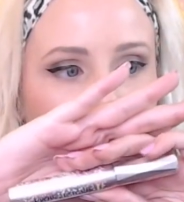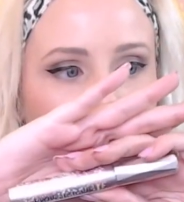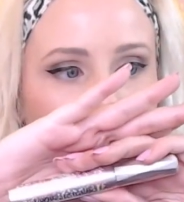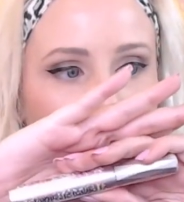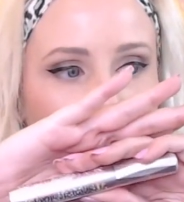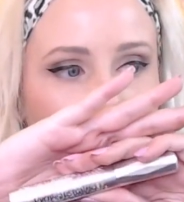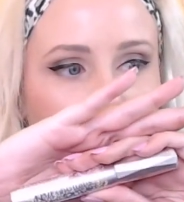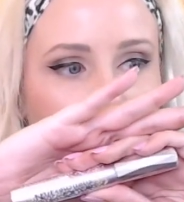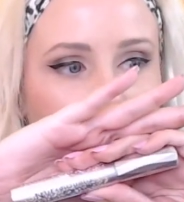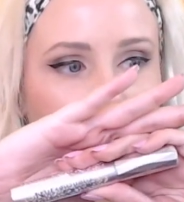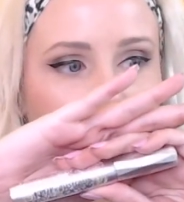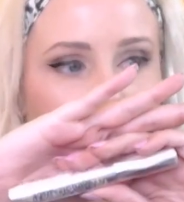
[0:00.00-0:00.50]

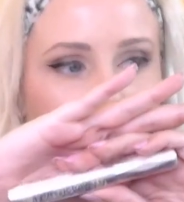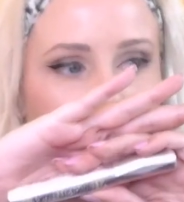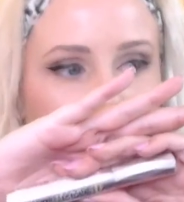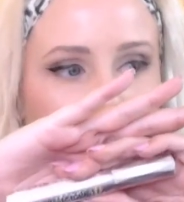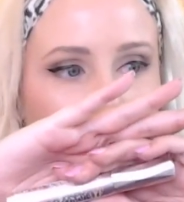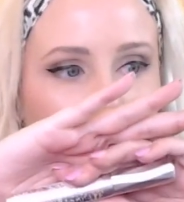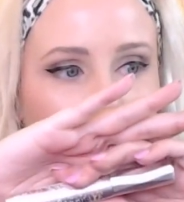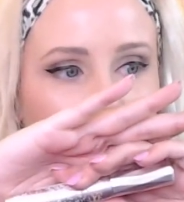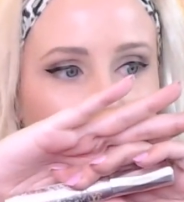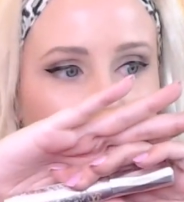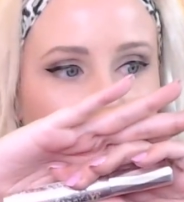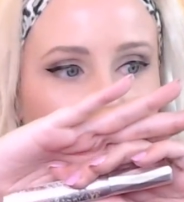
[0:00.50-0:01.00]
show you the
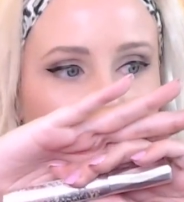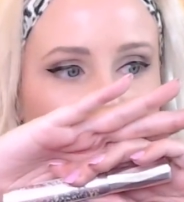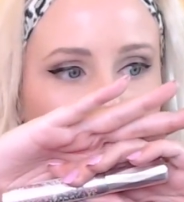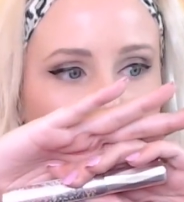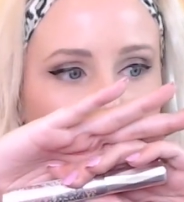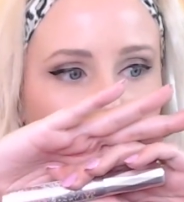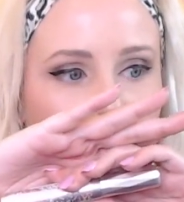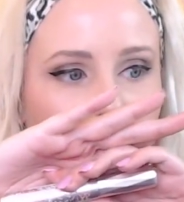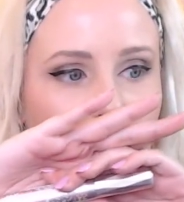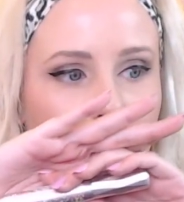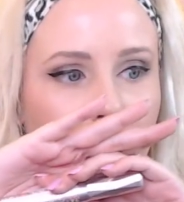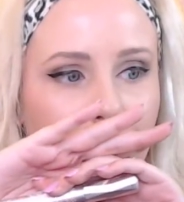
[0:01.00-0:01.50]
packaging
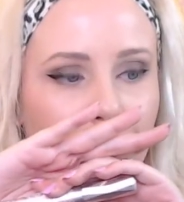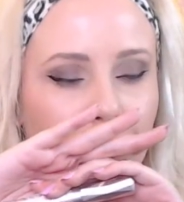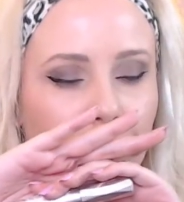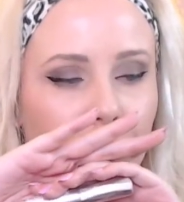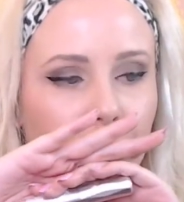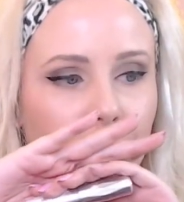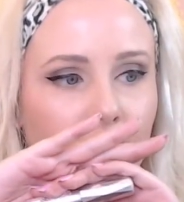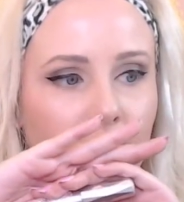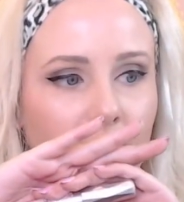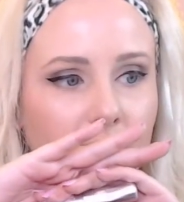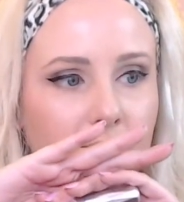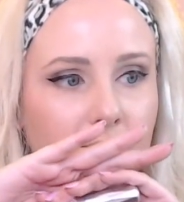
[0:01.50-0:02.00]
with my
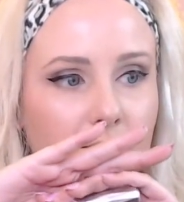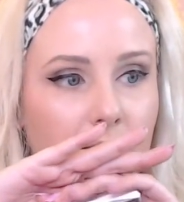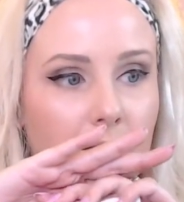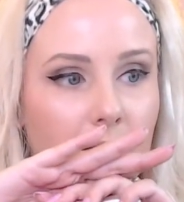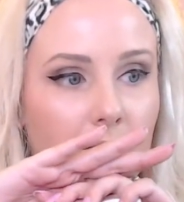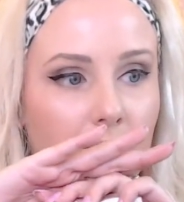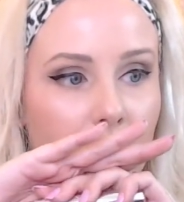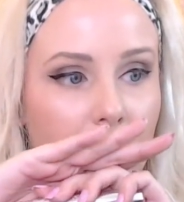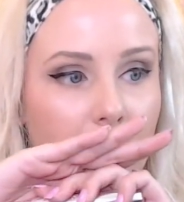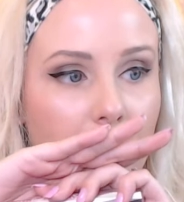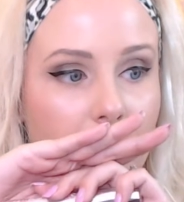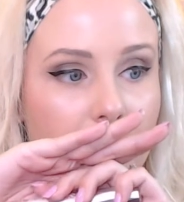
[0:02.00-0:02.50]
bright
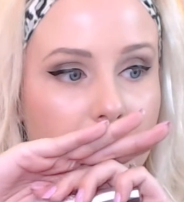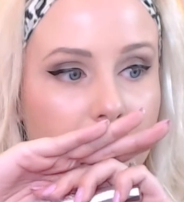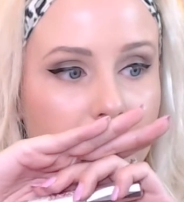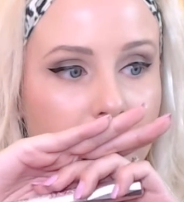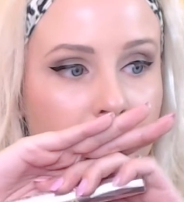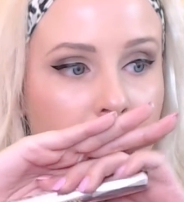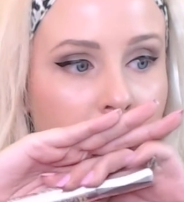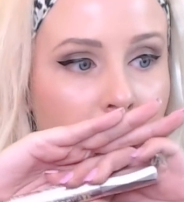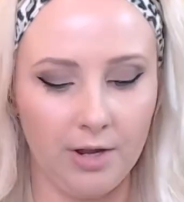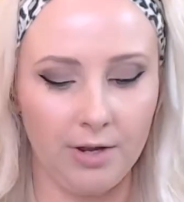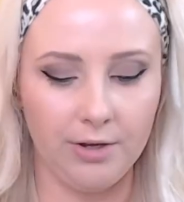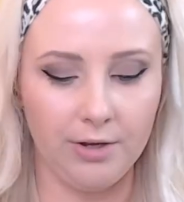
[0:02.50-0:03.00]
light
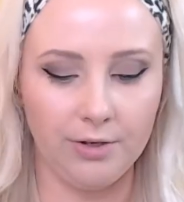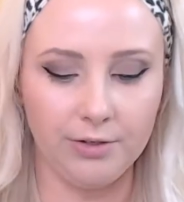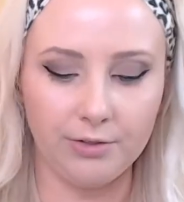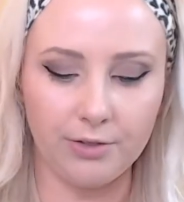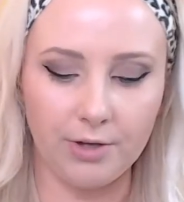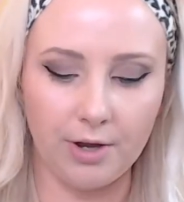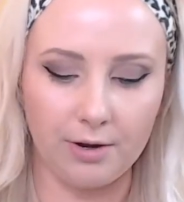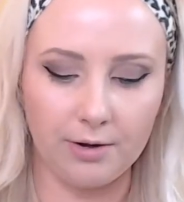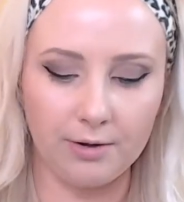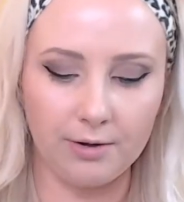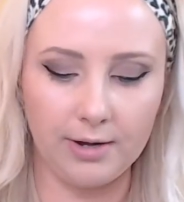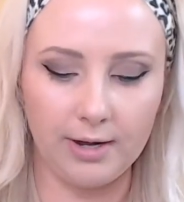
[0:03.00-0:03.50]

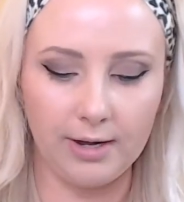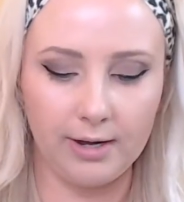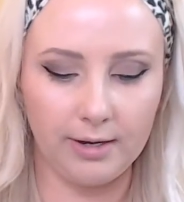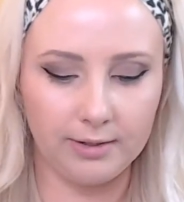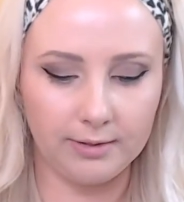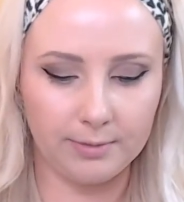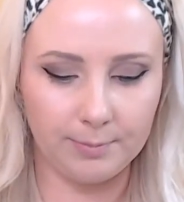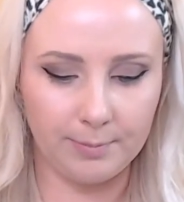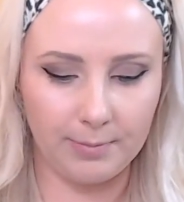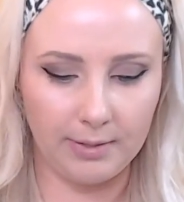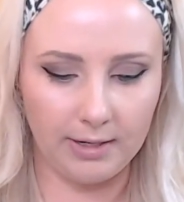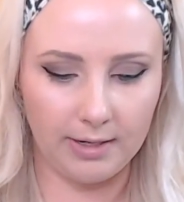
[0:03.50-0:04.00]
So
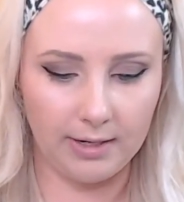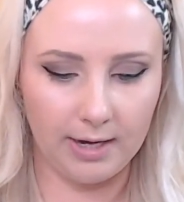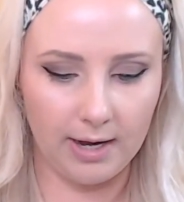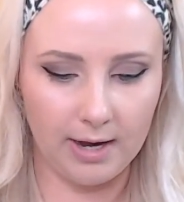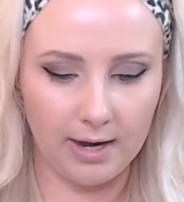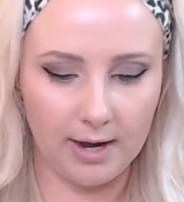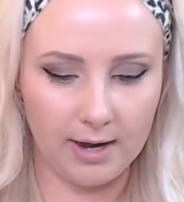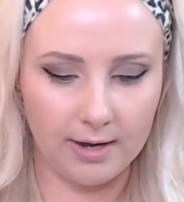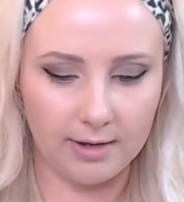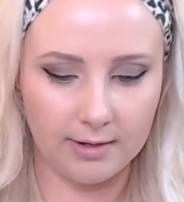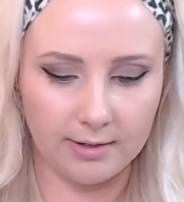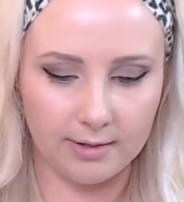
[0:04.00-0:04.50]
let me get
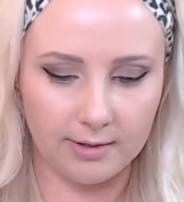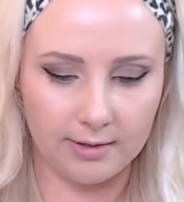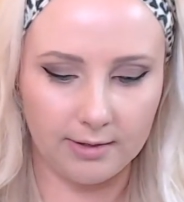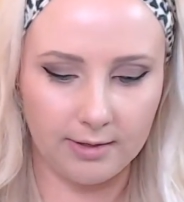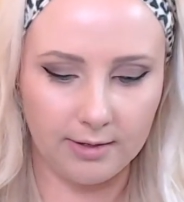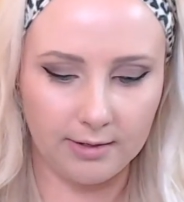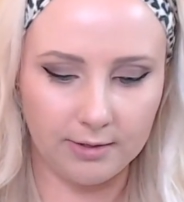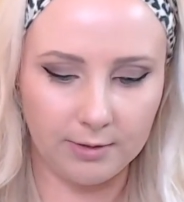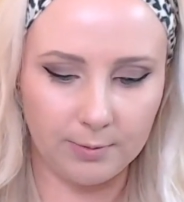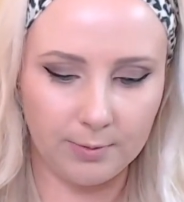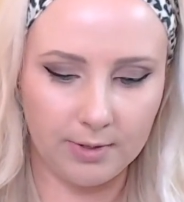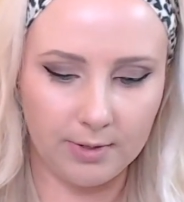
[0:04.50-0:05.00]
into
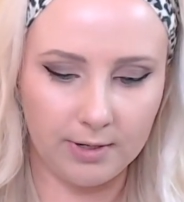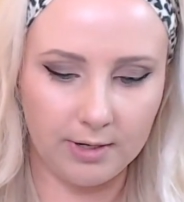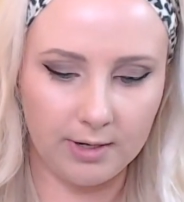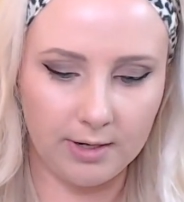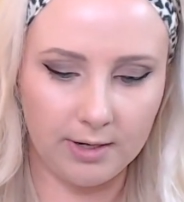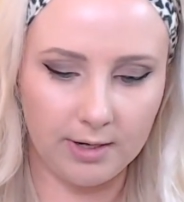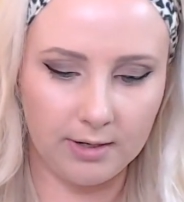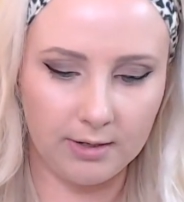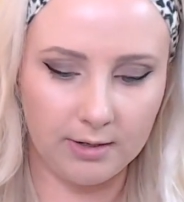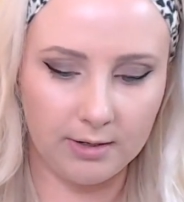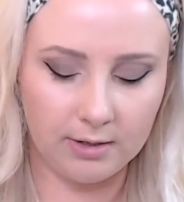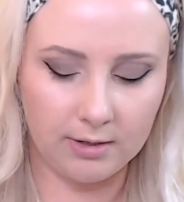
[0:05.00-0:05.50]
this
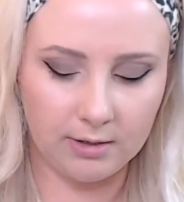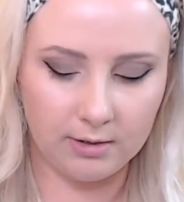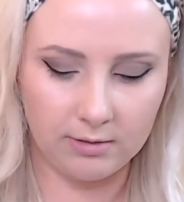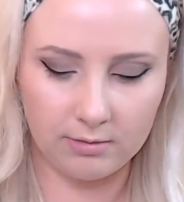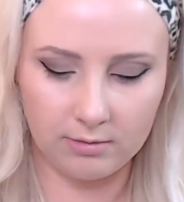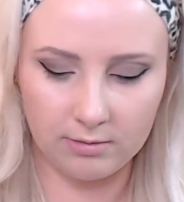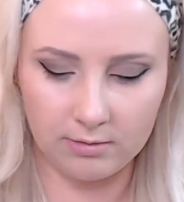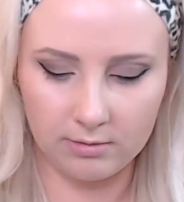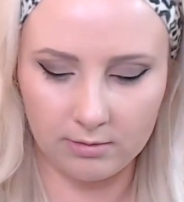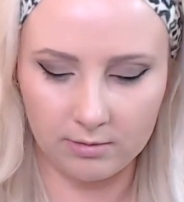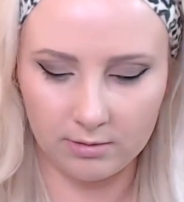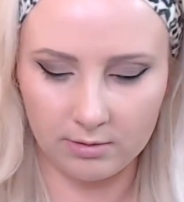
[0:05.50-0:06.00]
one,
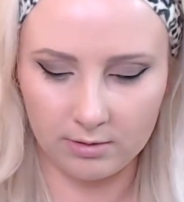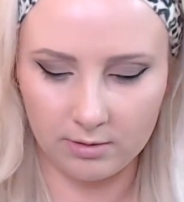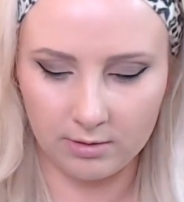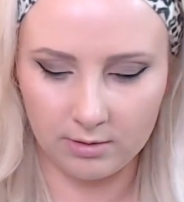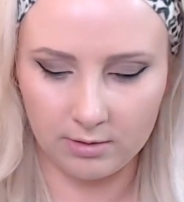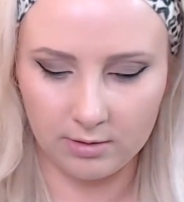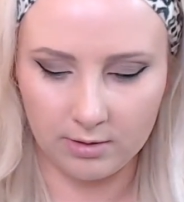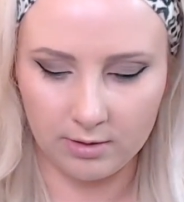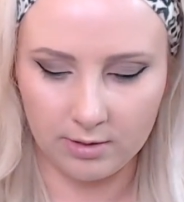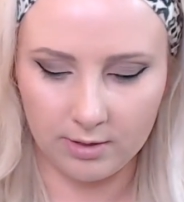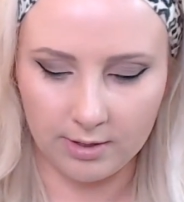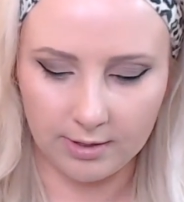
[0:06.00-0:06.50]

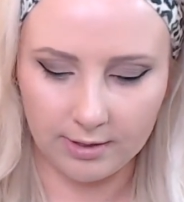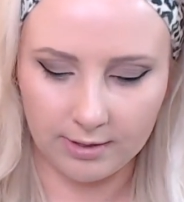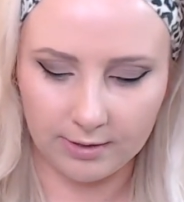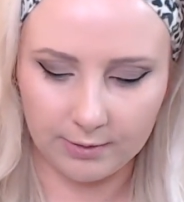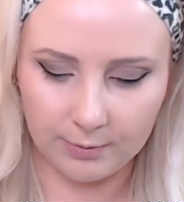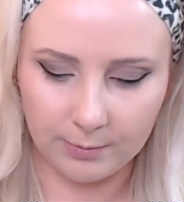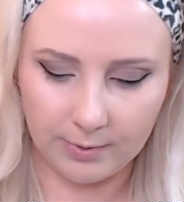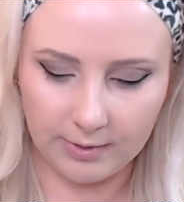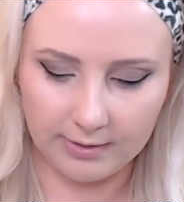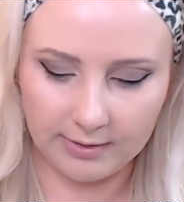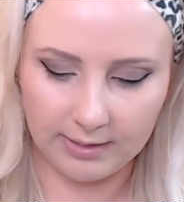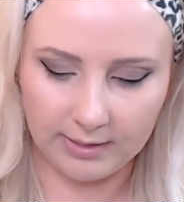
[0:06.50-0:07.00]
because
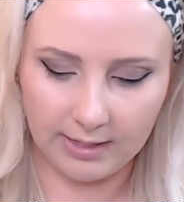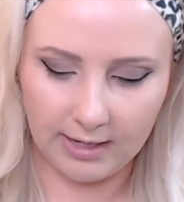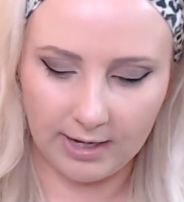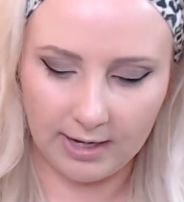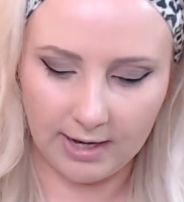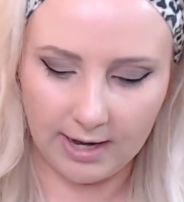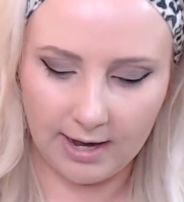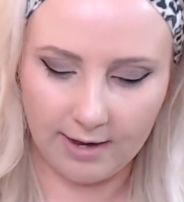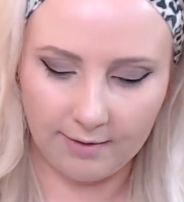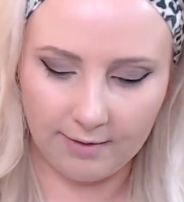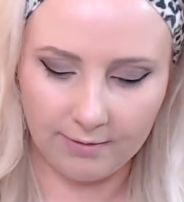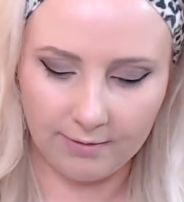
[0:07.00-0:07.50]
once again I haven't